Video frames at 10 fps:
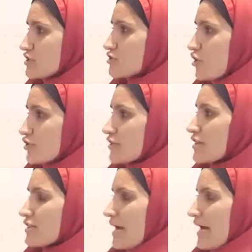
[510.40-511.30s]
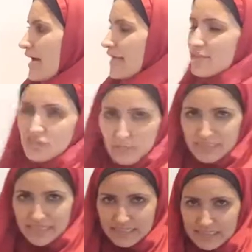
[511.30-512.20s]
The topic
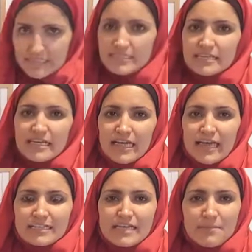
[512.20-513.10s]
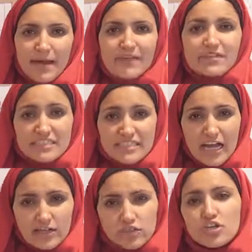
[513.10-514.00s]
sentence is about the
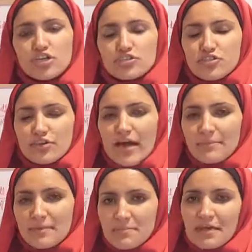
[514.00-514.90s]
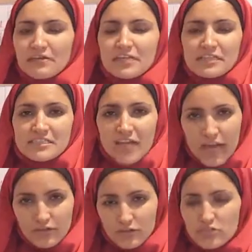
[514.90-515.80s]
style. So I'm comparing the
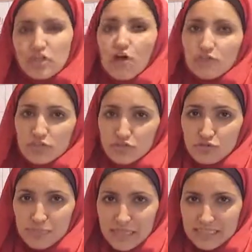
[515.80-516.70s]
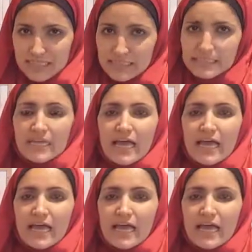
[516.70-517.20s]
styles of the two pieces,